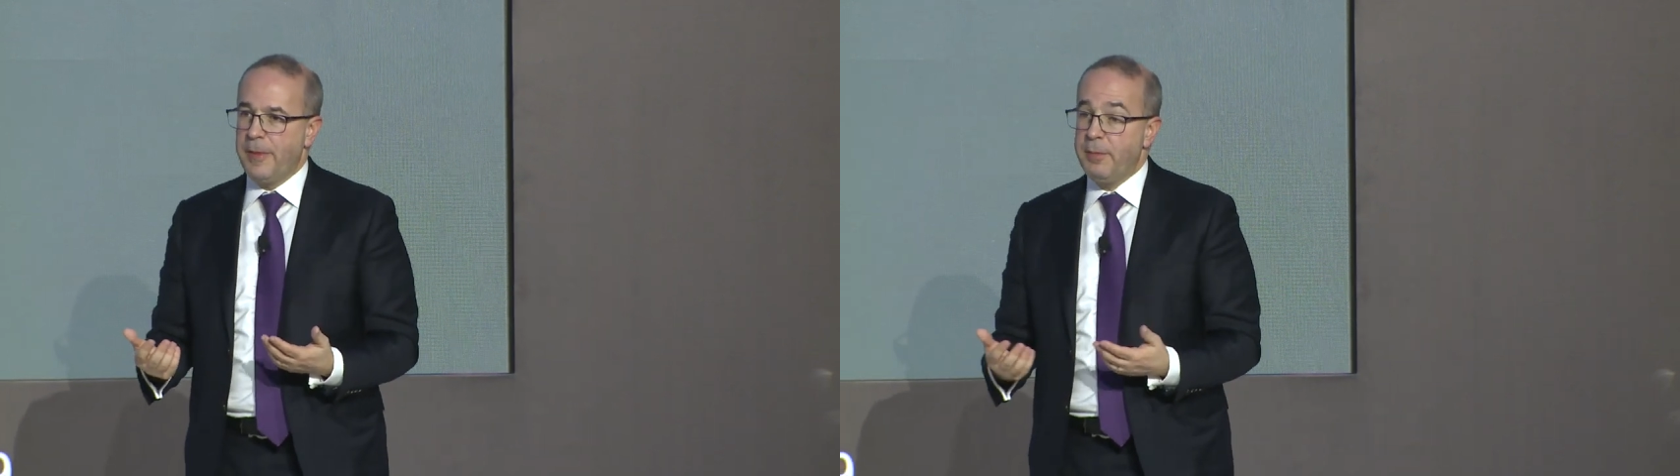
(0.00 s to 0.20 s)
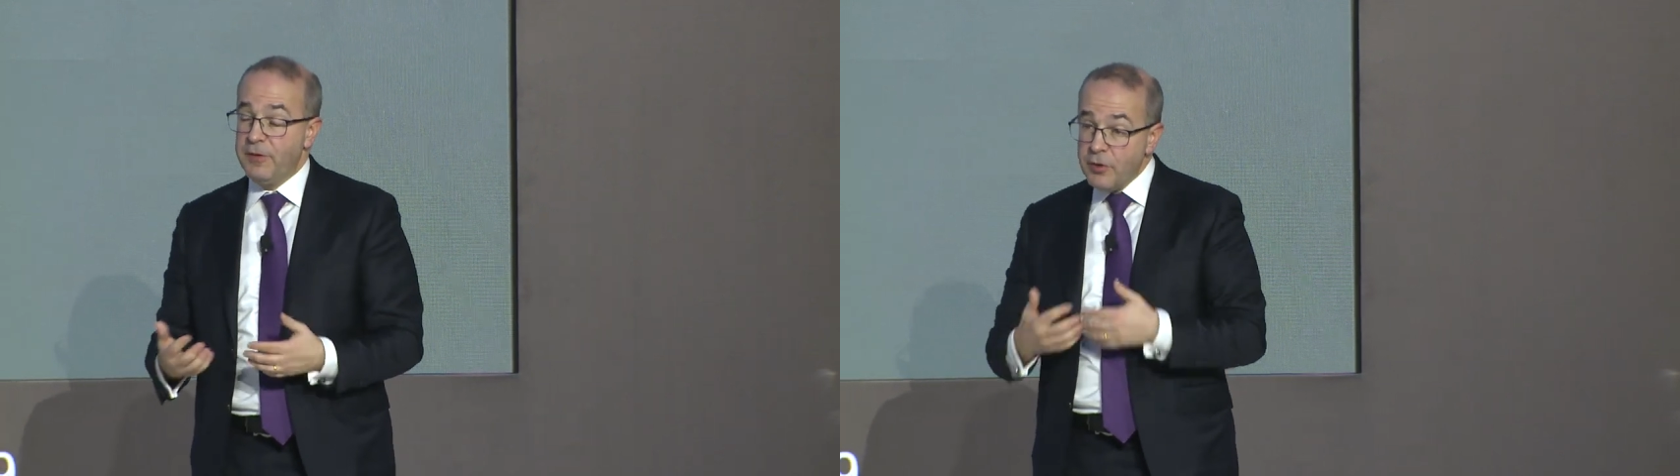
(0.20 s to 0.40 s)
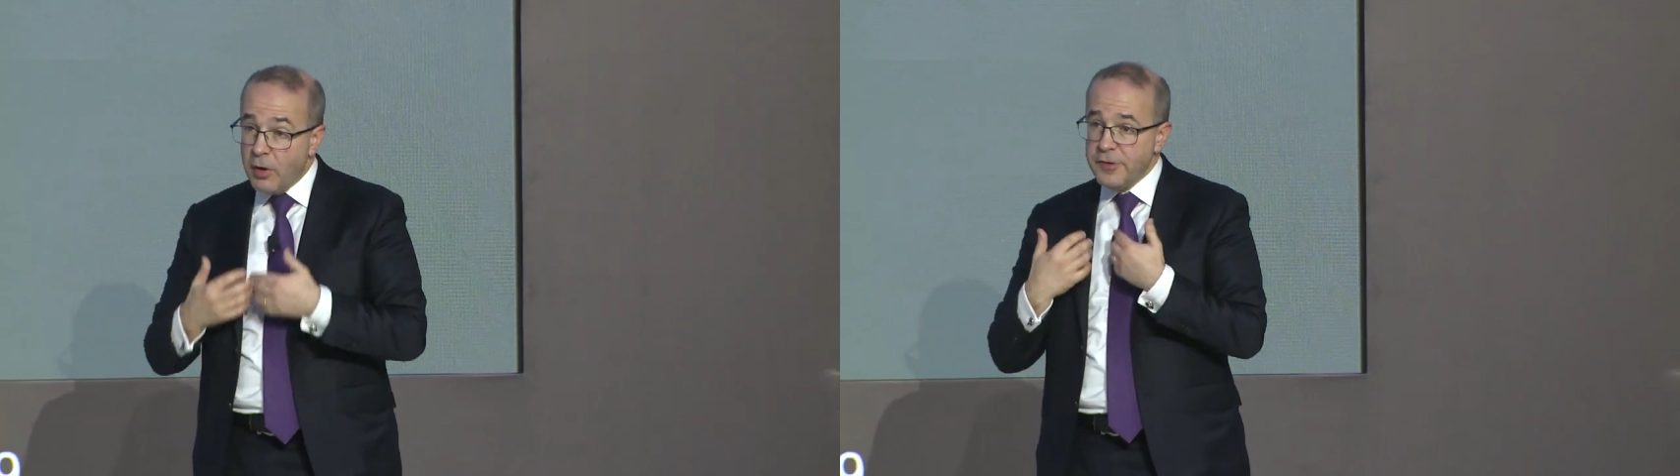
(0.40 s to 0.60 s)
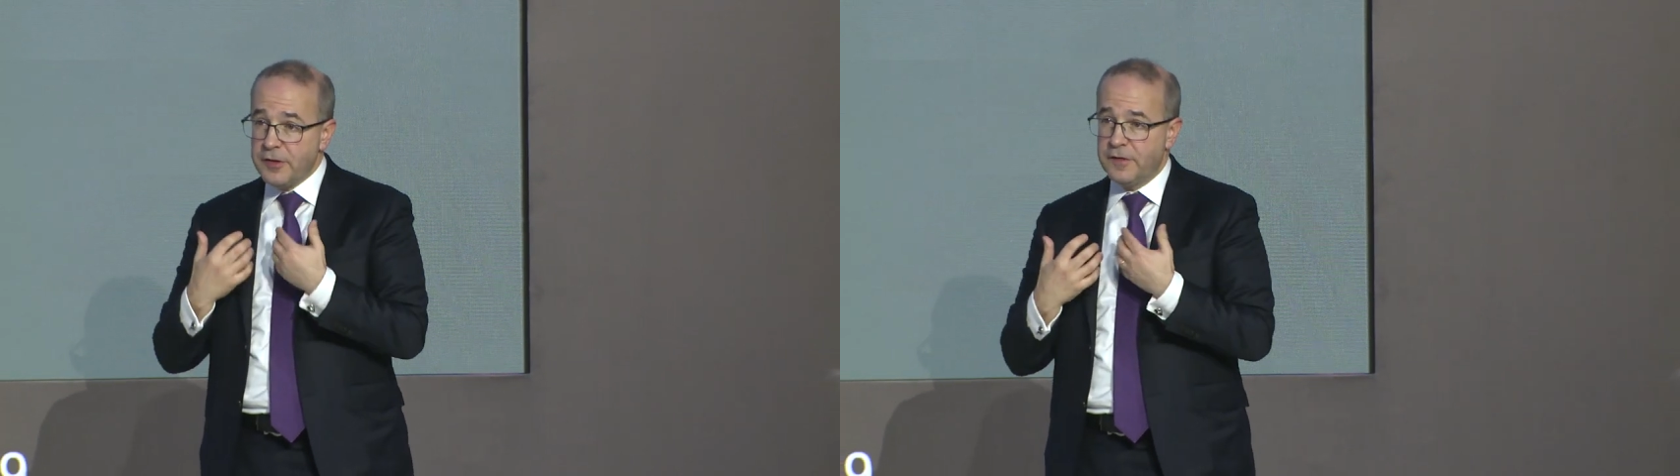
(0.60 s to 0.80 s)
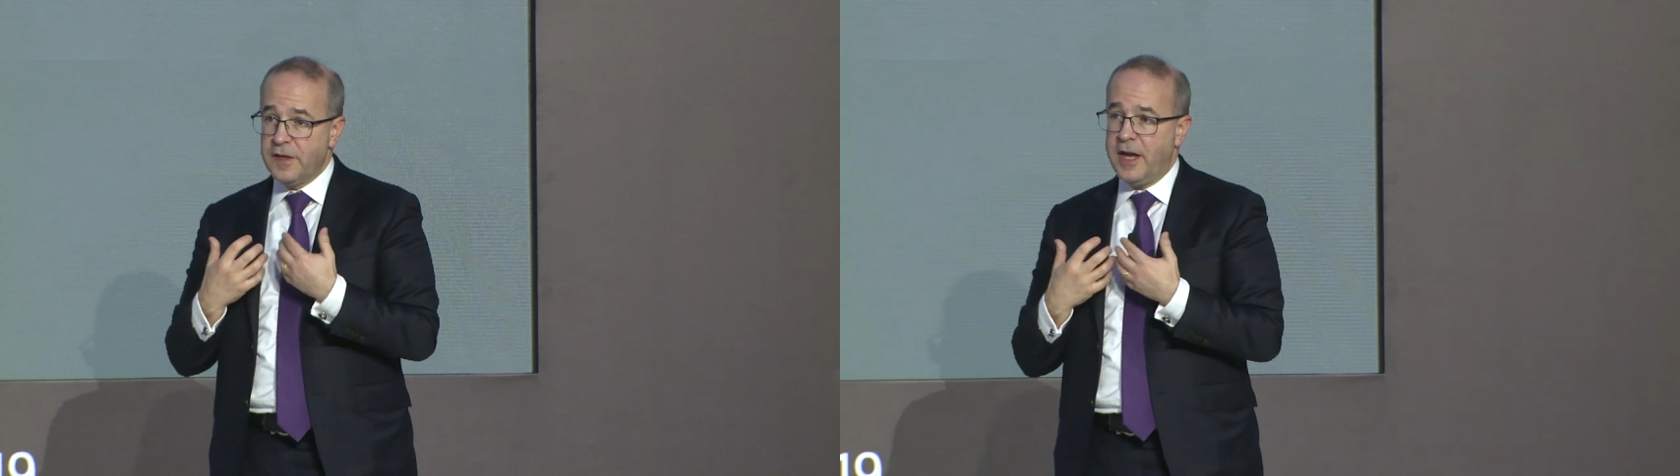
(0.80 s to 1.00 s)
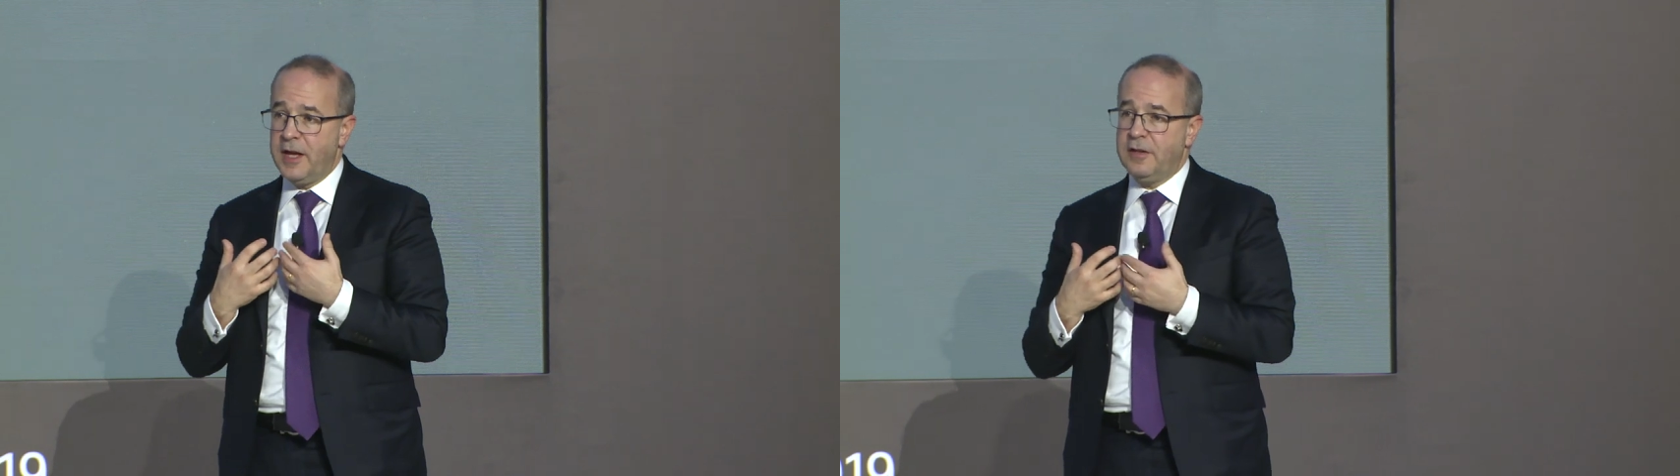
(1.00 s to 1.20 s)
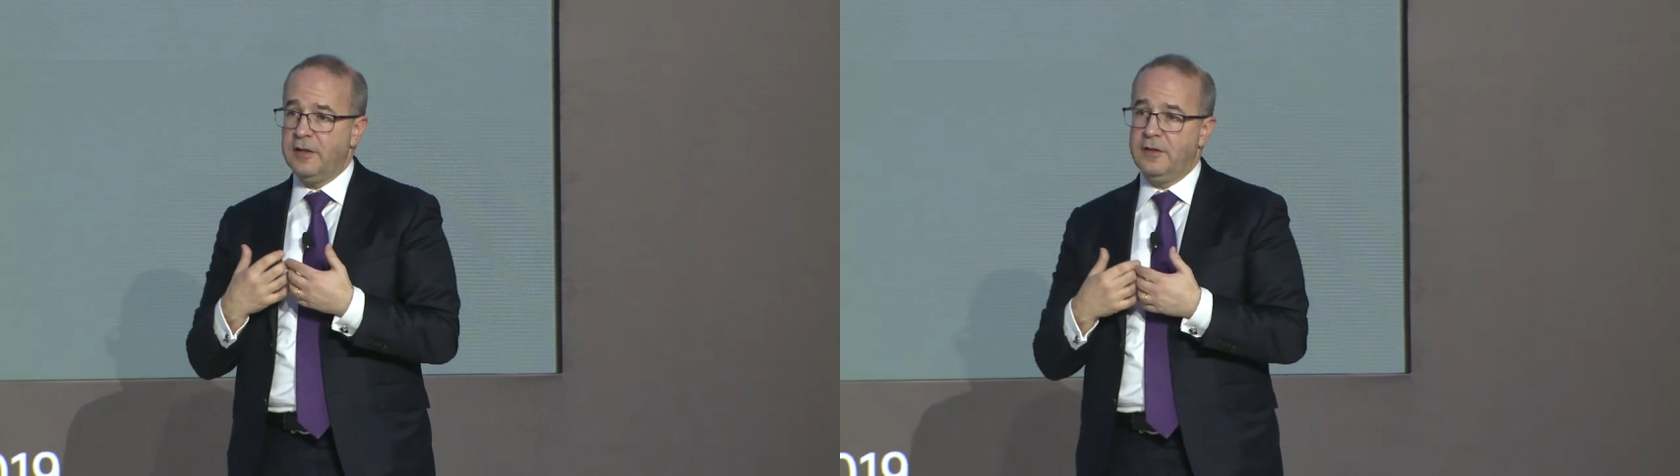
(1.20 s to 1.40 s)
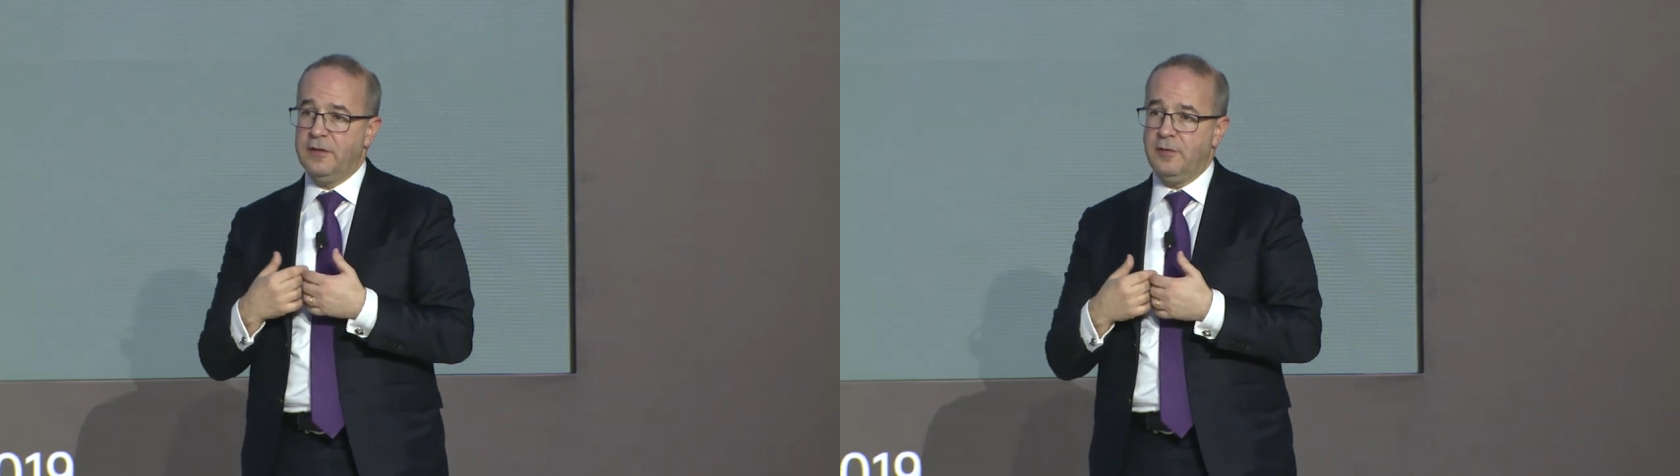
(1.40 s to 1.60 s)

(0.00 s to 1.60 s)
But if you understand